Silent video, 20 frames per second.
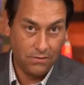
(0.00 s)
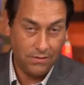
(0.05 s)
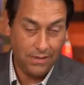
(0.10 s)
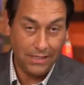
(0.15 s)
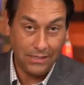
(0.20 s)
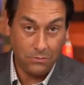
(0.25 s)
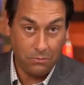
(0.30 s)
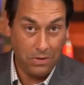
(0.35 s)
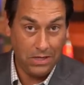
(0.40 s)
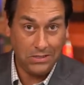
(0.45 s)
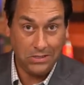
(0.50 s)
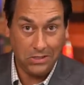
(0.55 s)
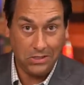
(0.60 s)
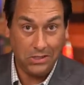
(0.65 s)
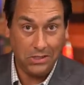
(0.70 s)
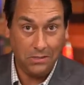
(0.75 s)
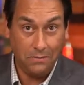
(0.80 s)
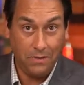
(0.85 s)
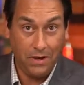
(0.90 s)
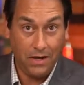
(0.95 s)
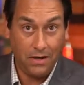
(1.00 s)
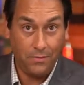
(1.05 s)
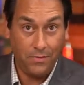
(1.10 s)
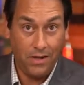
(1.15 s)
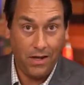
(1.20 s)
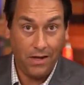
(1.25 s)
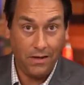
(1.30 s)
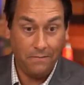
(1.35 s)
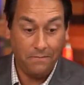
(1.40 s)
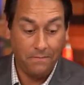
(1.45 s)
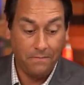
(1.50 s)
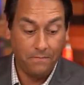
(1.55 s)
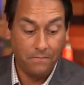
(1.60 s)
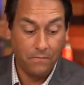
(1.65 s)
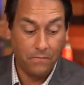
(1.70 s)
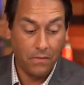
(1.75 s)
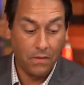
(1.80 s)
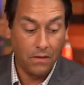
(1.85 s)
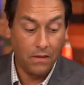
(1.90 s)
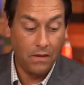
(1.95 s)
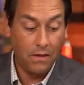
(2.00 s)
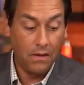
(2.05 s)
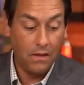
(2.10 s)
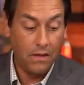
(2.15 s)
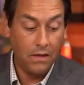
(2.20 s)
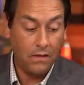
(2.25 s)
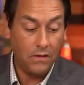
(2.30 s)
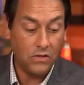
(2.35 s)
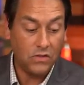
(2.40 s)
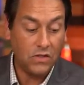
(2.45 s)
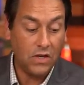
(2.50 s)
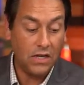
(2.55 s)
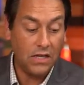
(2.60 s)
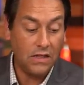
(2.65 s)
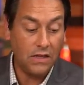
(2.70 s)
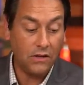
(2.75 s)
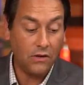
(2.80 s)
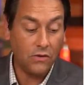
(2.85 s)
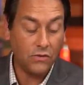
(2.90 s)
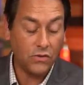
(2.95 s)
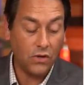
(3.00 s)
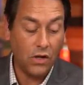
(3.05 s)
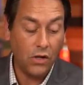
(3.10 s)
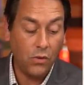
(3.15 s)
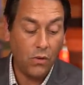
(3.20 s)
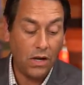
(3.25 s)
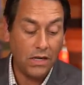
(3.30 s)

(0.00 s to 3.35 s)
That's basically the bottom line. The study then goes on to